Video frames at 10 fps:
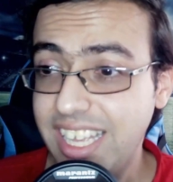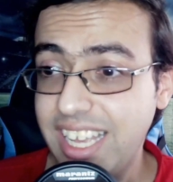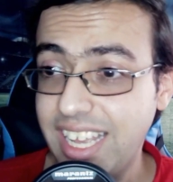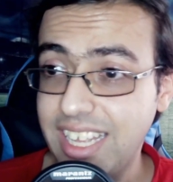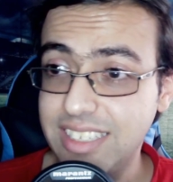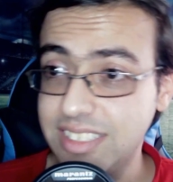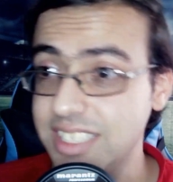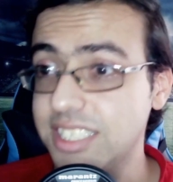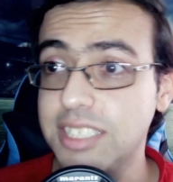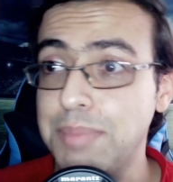And
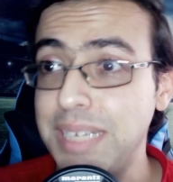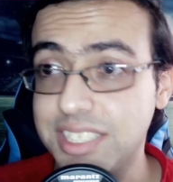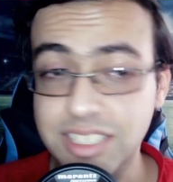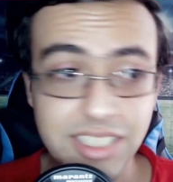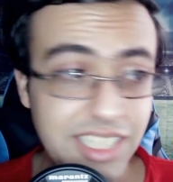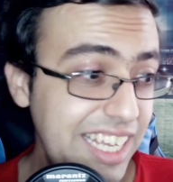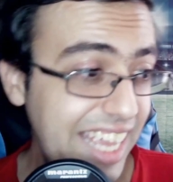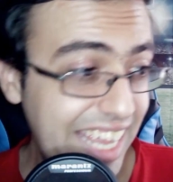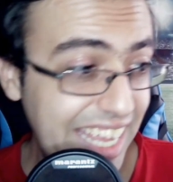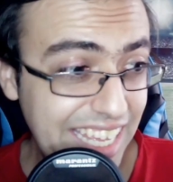this is basically
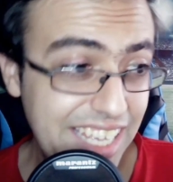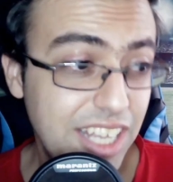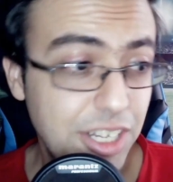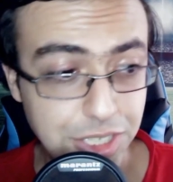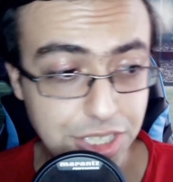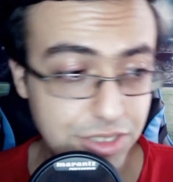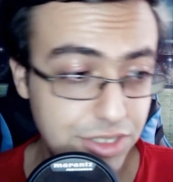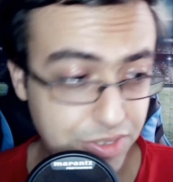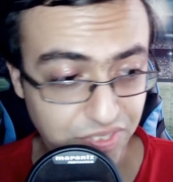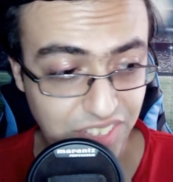a
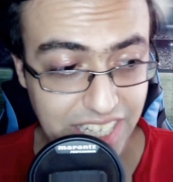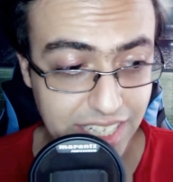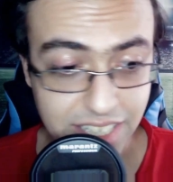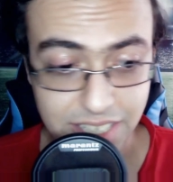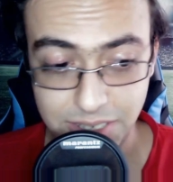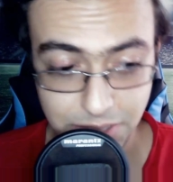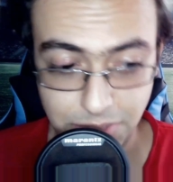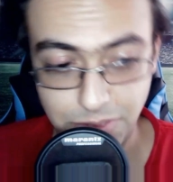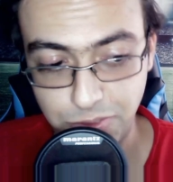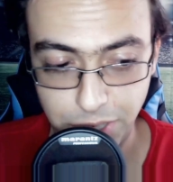news feed
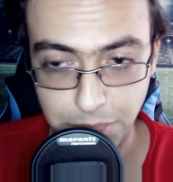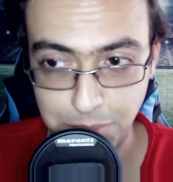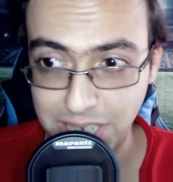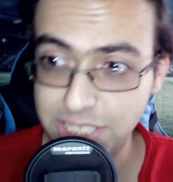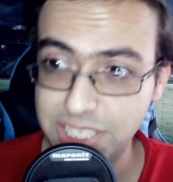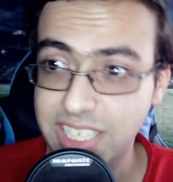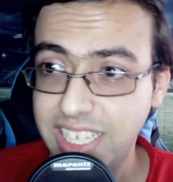very much,